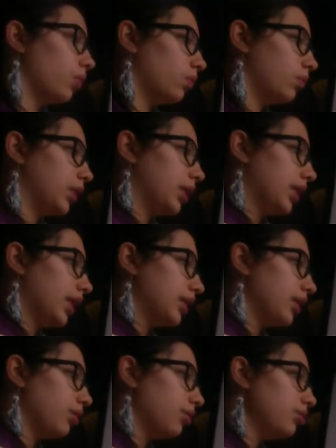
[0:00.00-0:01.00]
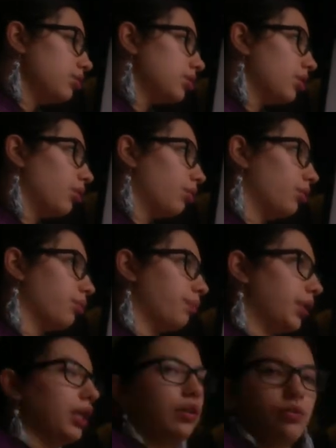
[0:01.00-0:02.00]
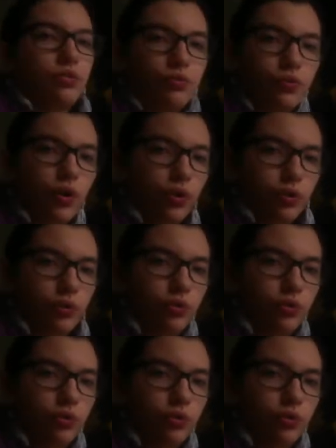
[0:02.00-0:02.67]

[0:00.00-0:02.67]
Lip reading: the rectangles will be 4